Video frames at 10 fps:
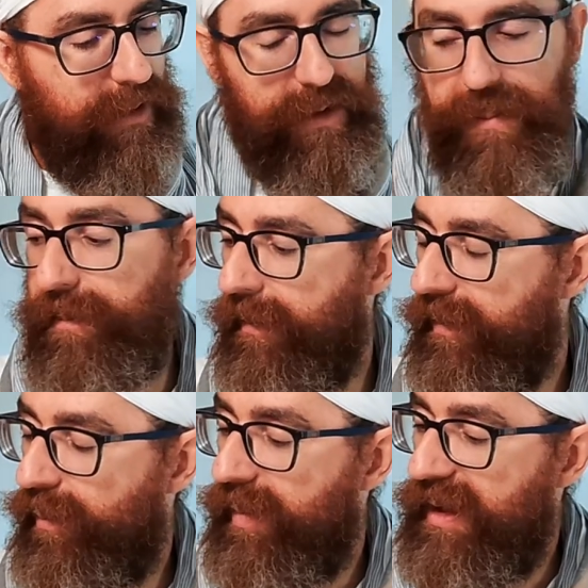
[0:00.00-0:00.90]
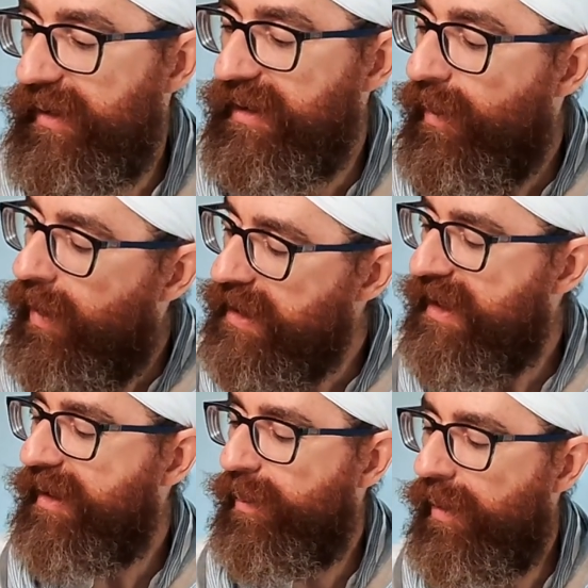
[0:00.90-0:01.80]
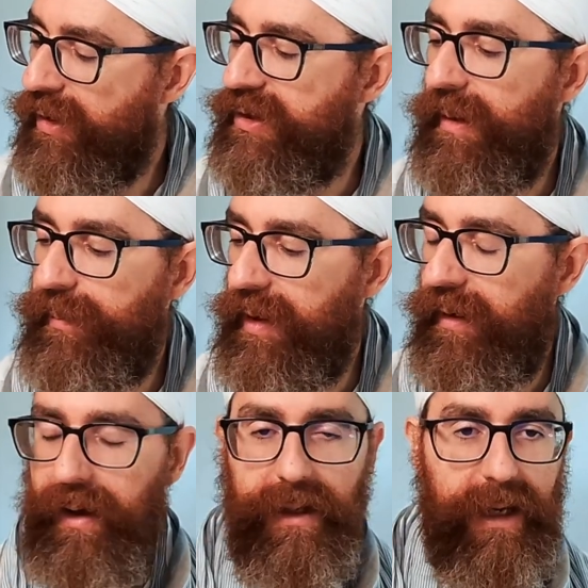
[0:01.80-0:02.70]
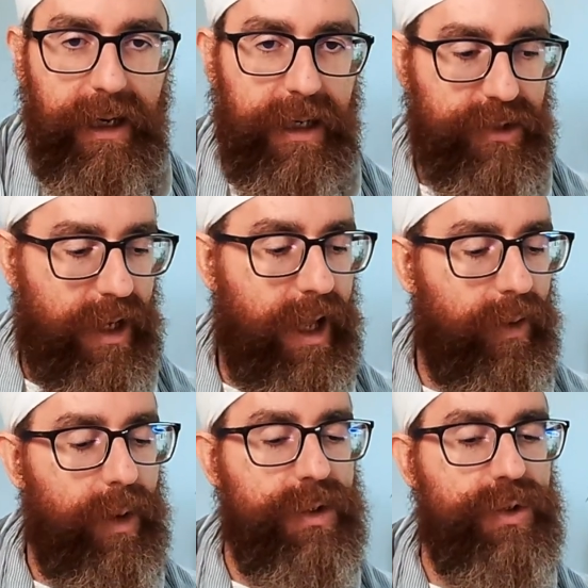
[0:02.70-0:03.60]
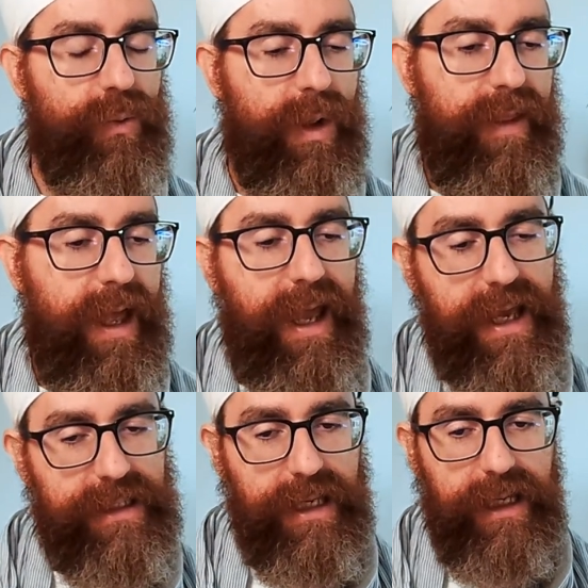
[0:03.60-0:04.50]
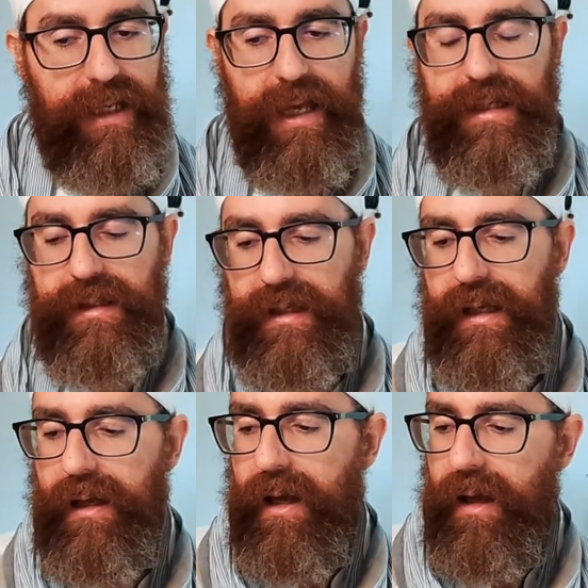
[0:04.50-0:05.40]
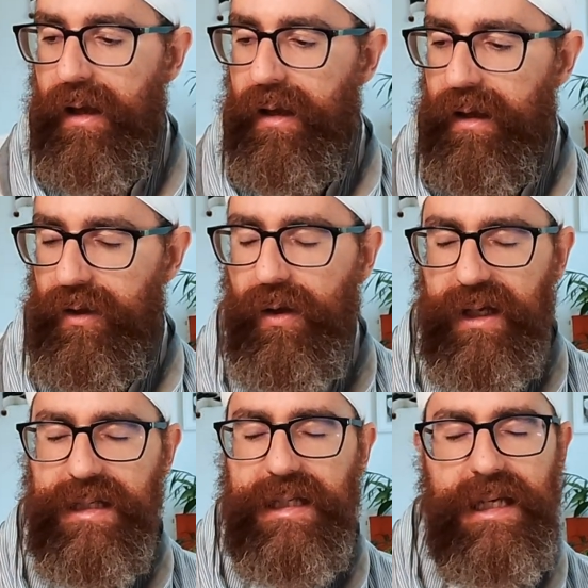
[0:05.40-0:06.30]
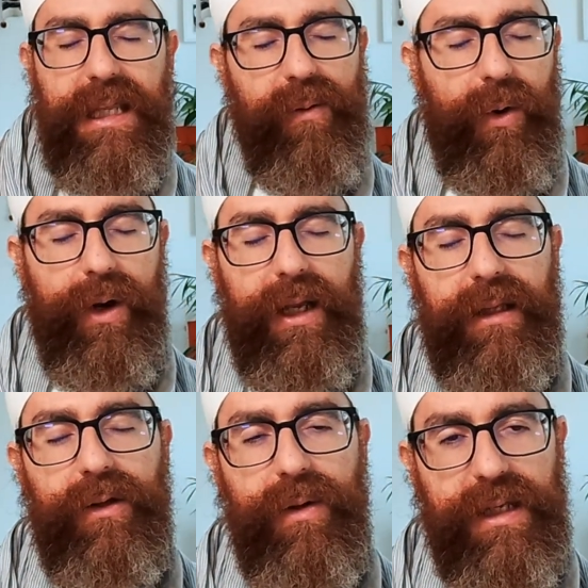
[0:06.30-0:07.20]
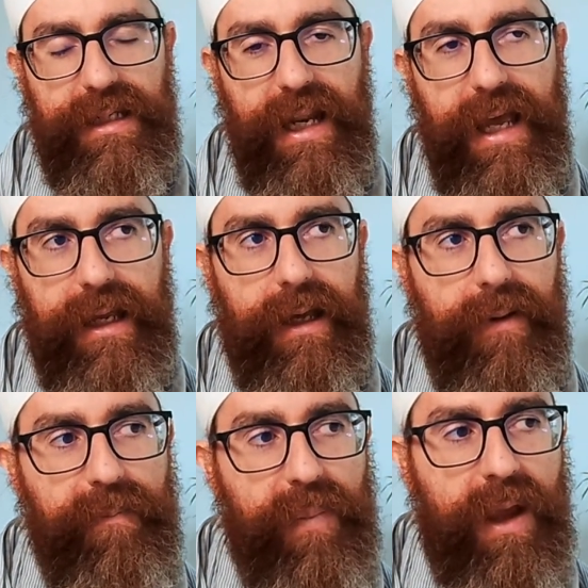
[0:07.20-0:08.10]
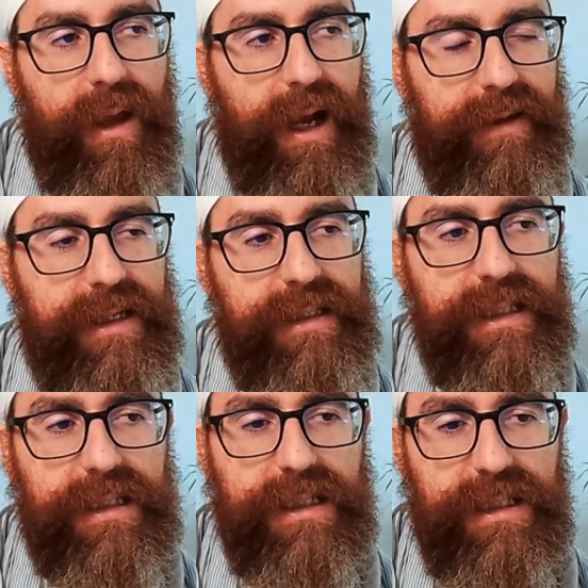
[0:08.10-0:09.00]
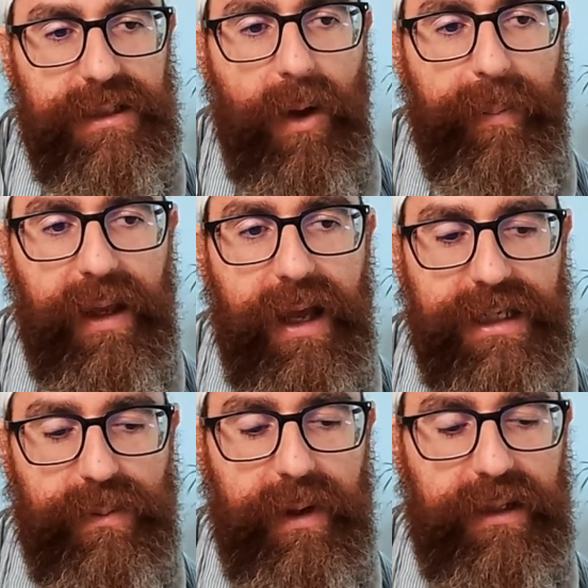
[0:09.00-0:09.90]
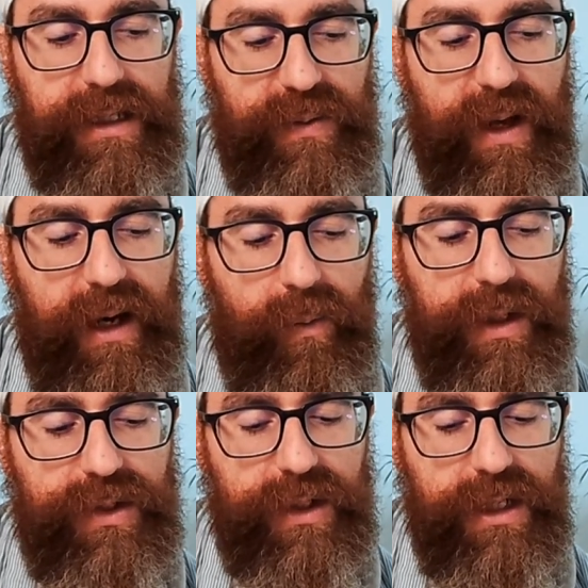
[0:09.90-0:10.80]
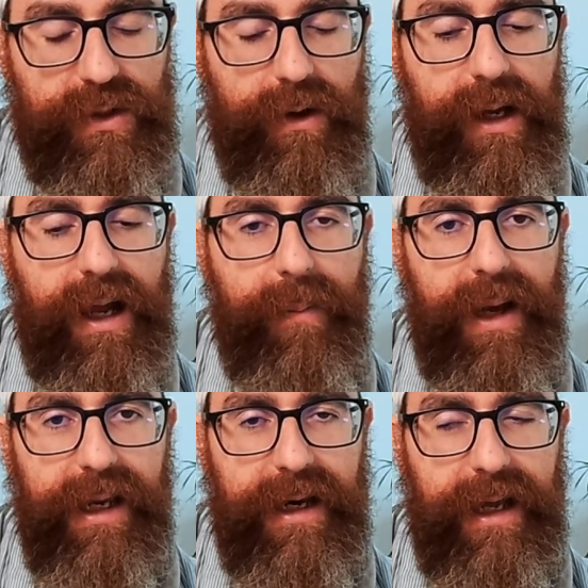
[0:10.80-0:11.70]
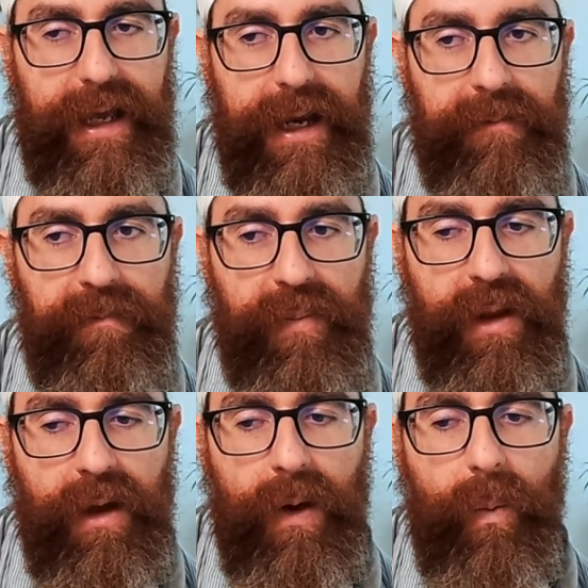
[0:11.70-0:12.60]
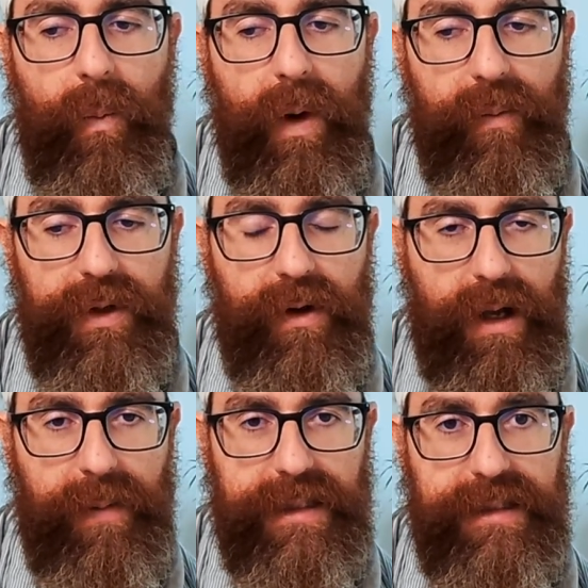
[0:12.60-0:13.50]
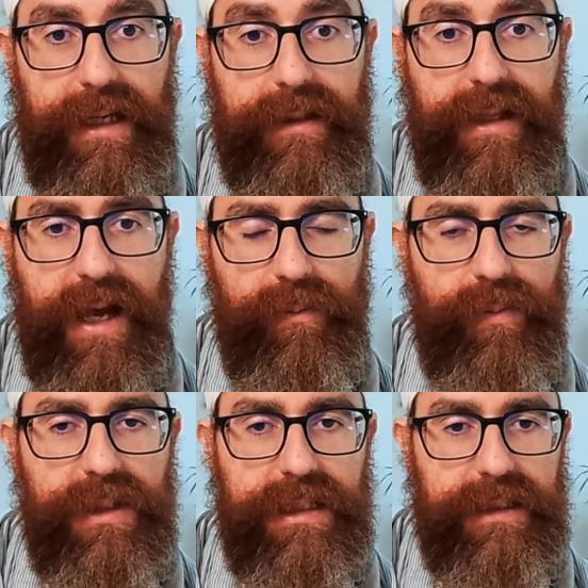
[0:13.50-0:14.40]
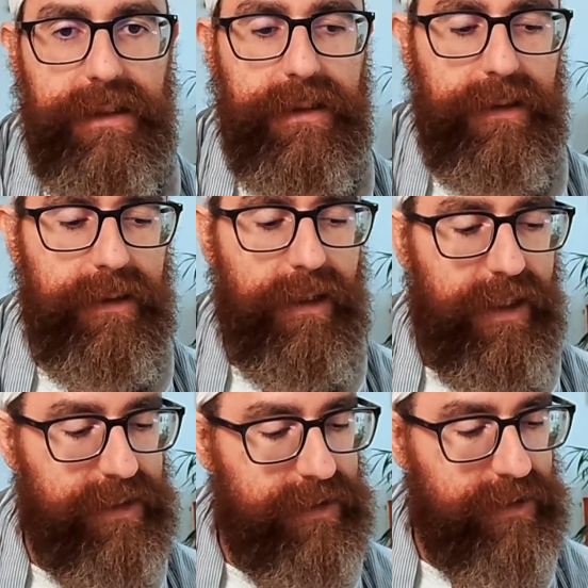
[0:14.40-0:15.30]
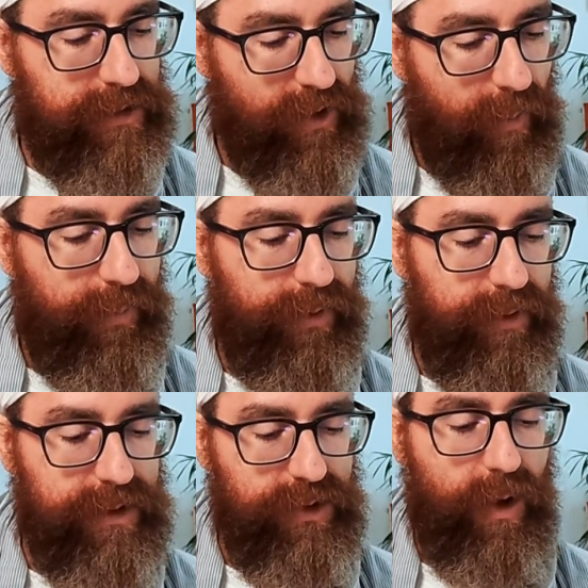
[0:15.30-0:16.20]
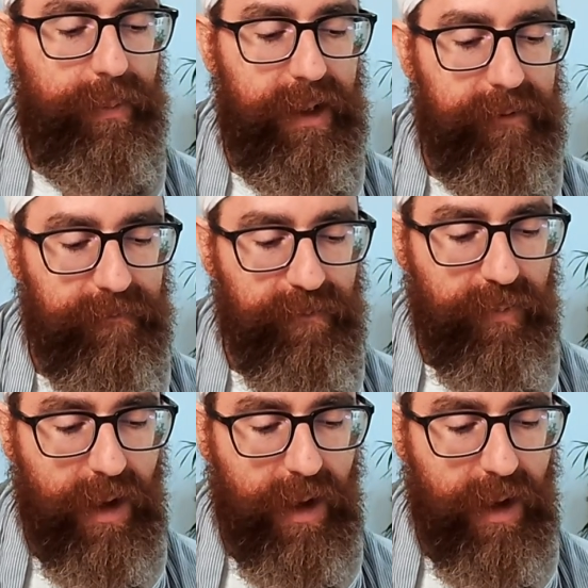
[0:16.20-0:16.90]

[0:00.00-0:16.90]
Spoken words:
the words that most appear in the English language with the S and the ST, you can see them connected to the snake. And there's this stopping aspect as well, which is going to come again and again when we talk about Sat Naam. Sat is stop, stopping.